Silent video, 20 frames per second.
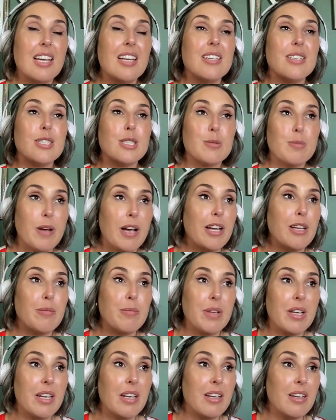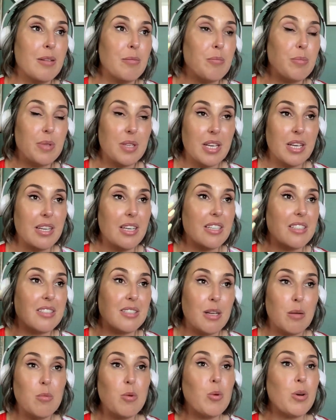despite me being his
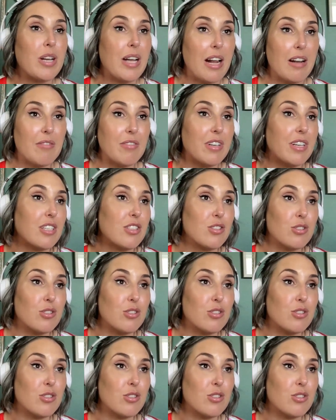number one advocate